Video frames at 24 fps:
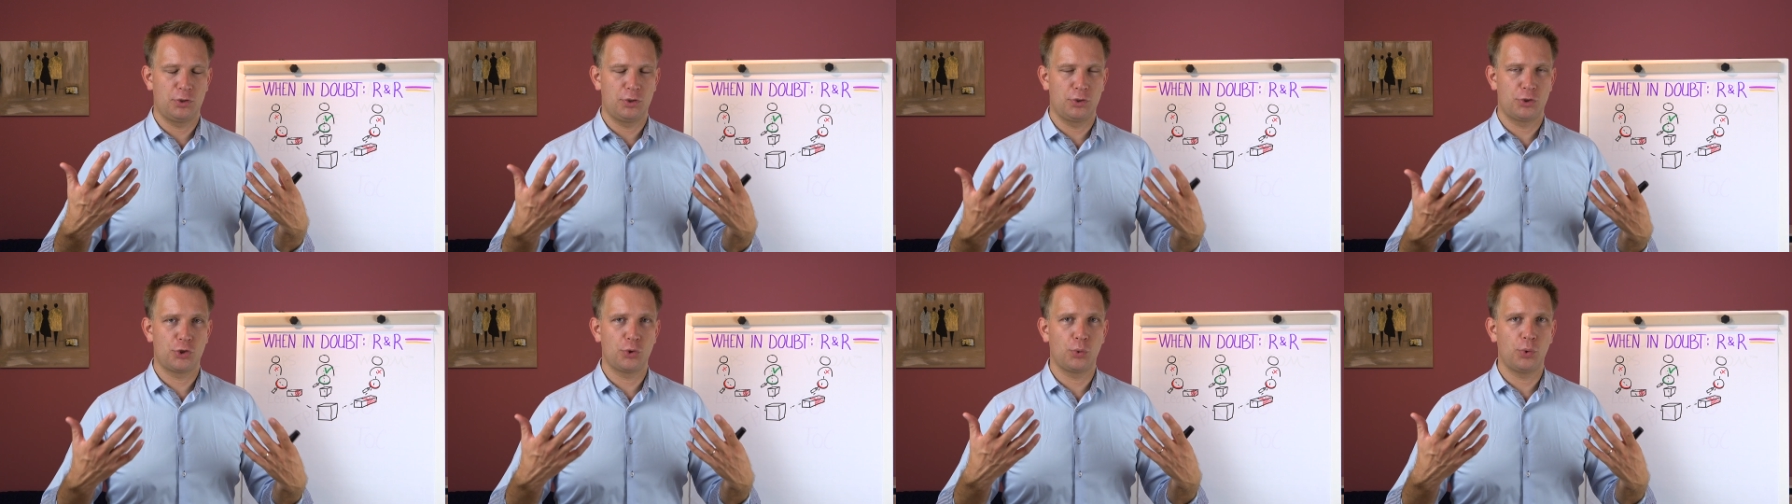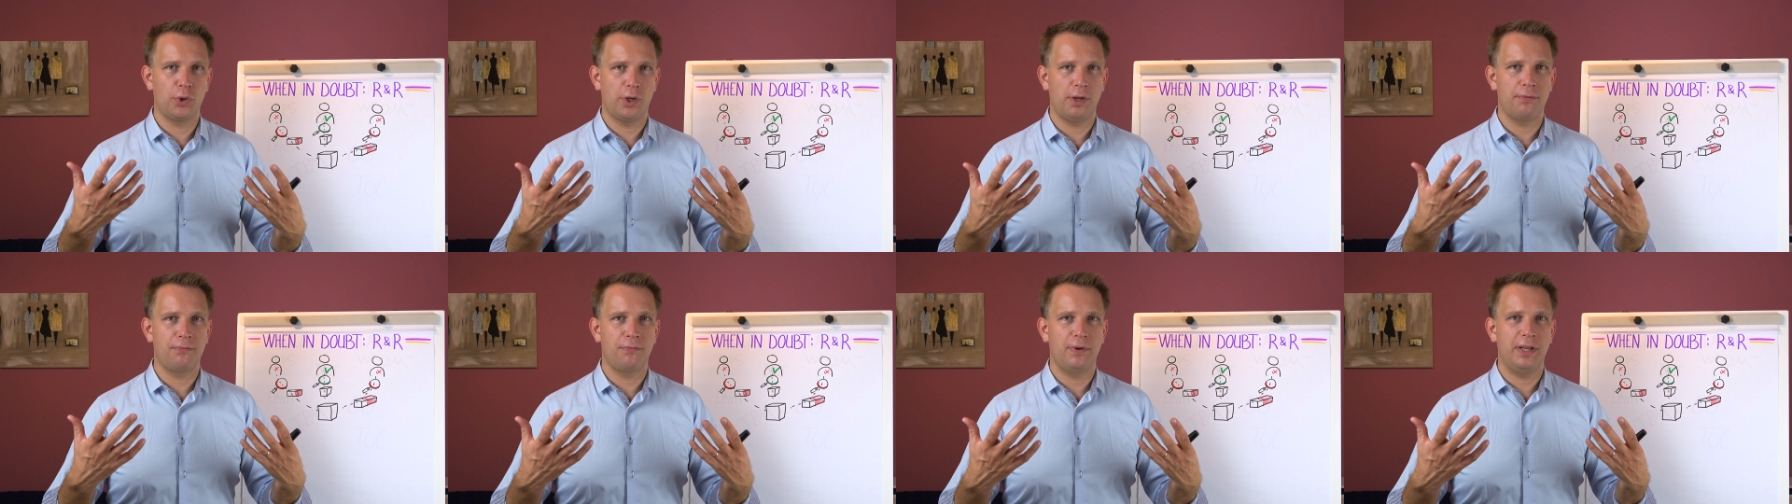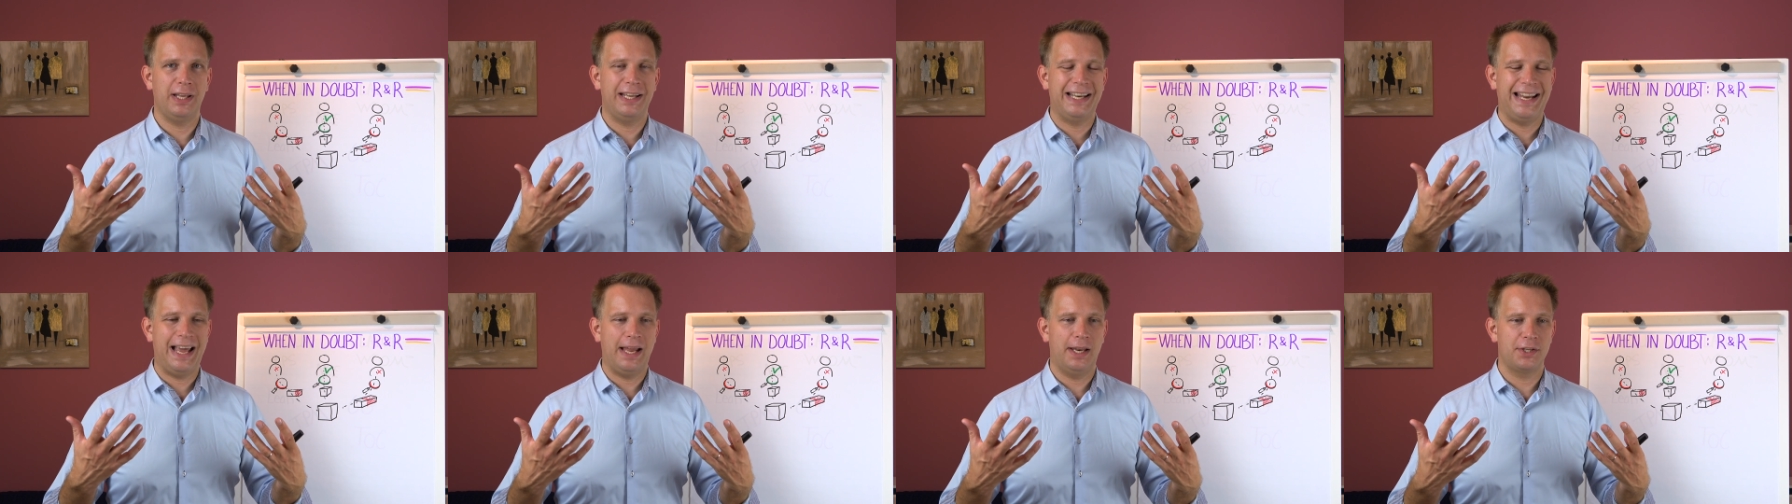sort of
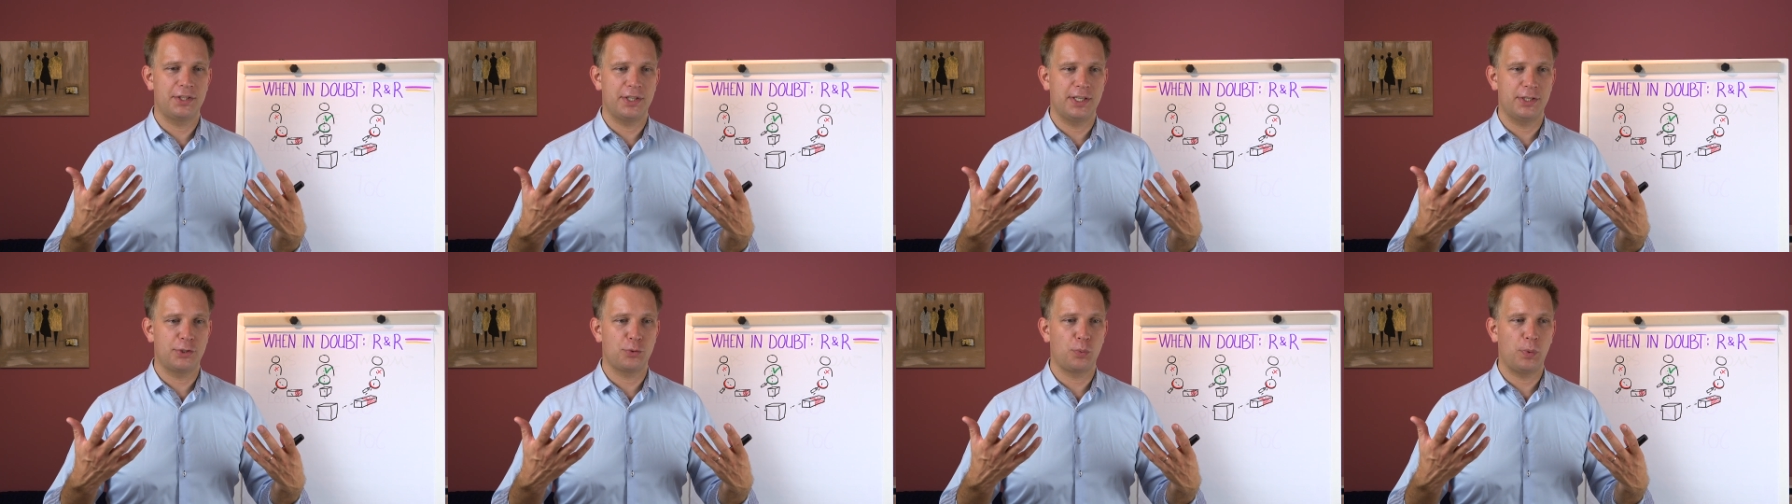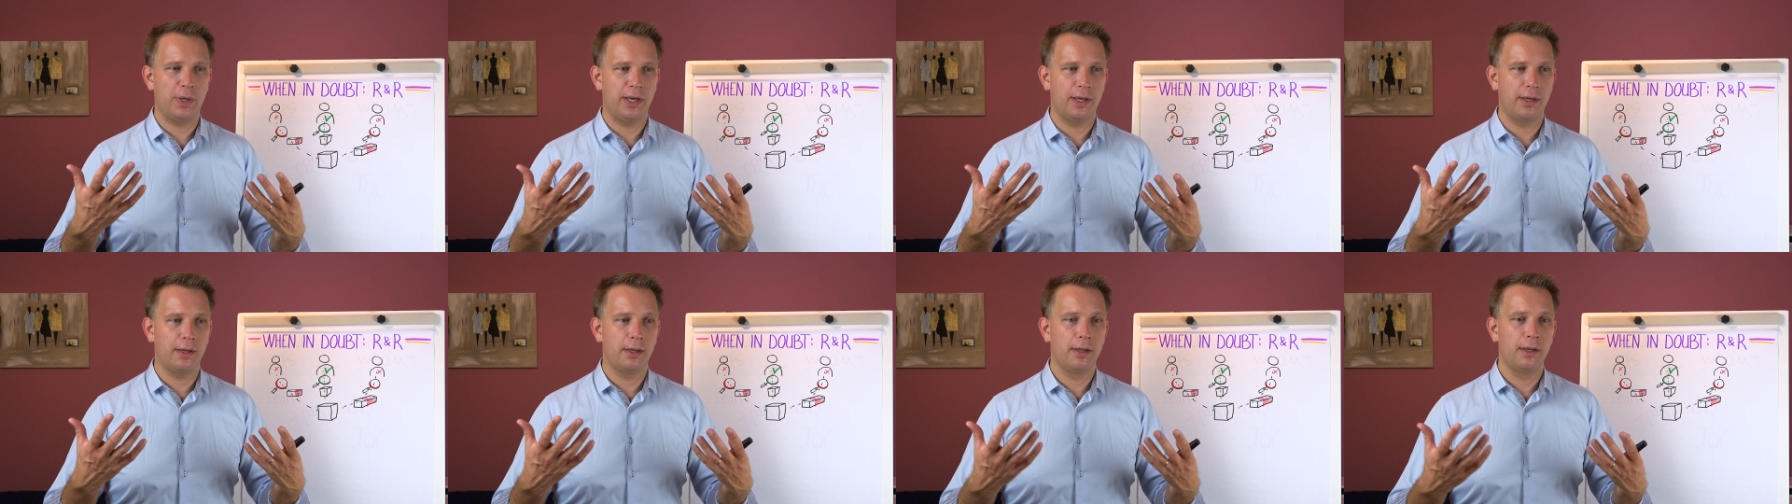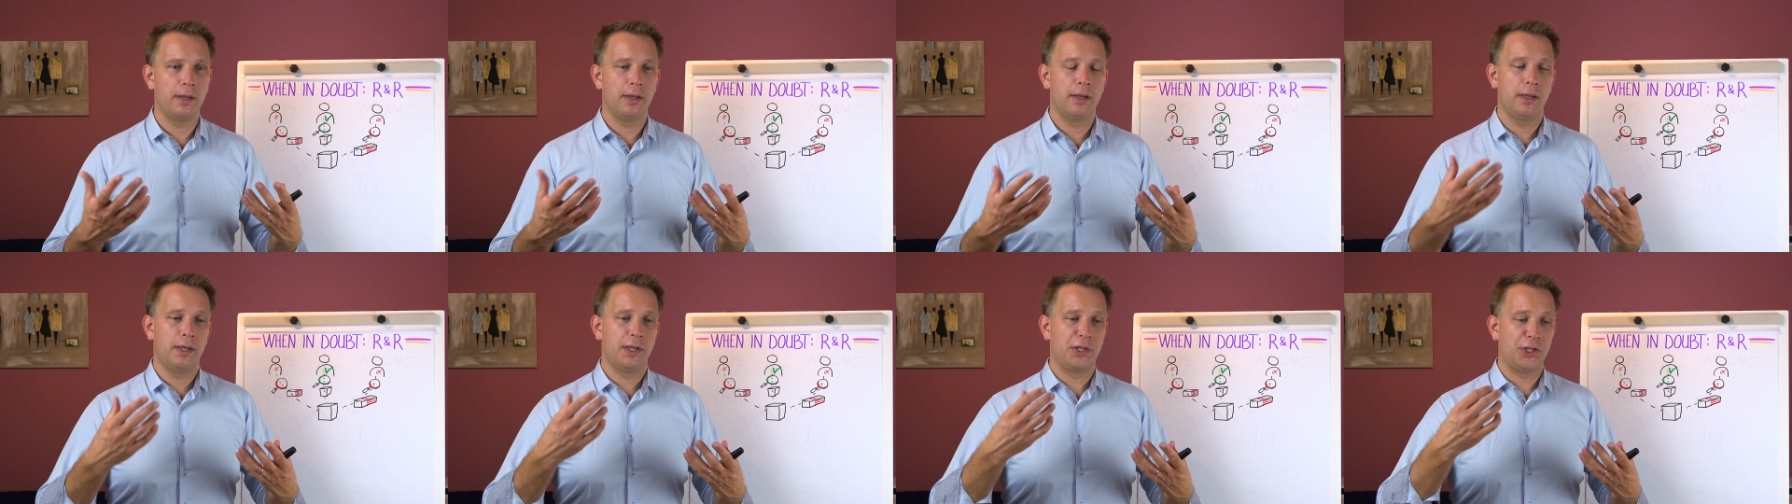analysis where
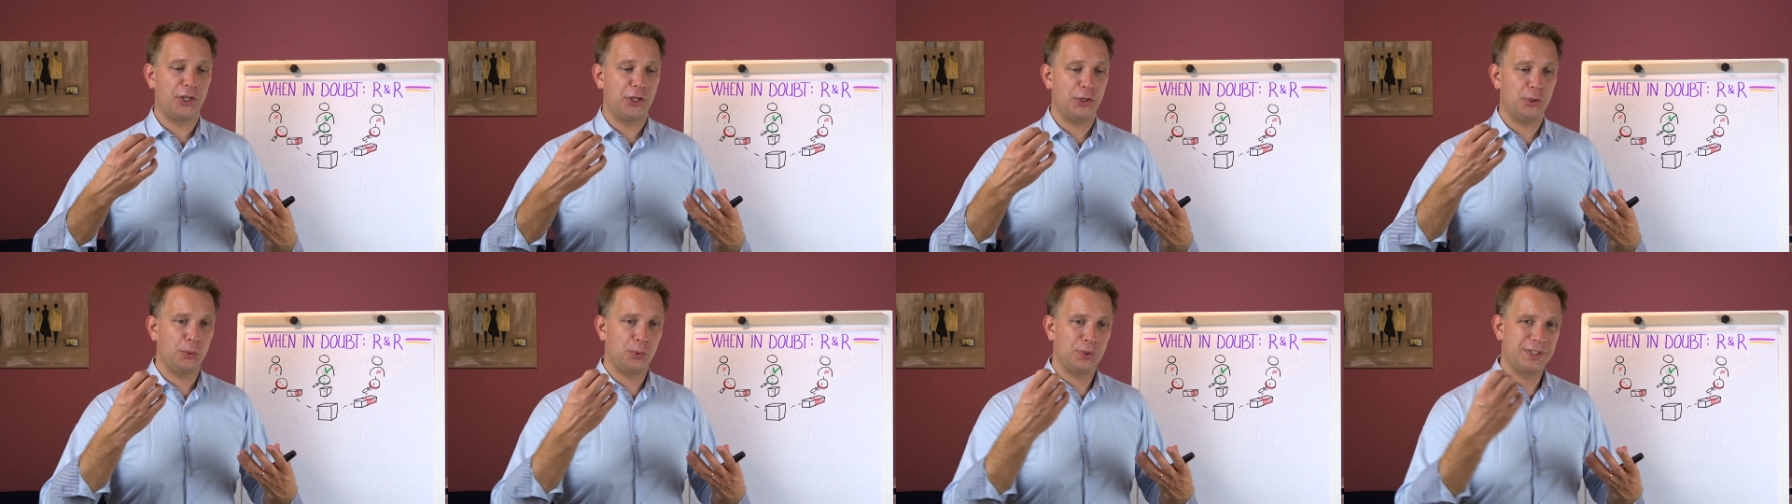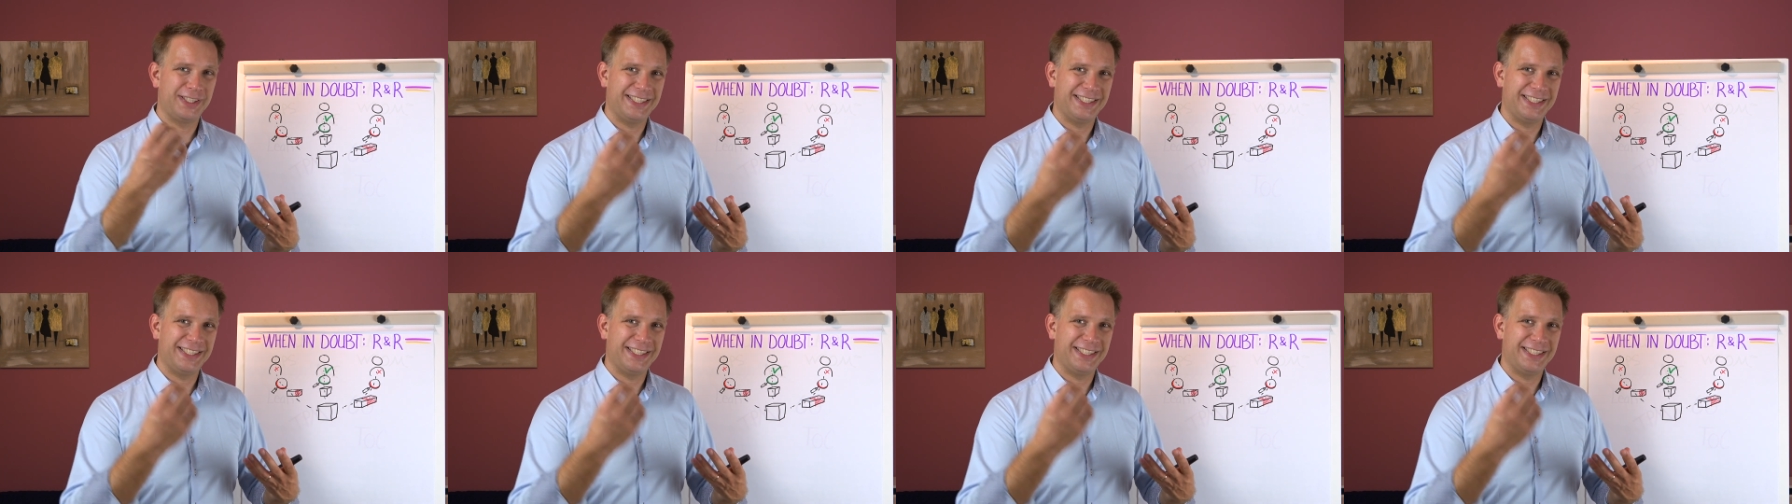you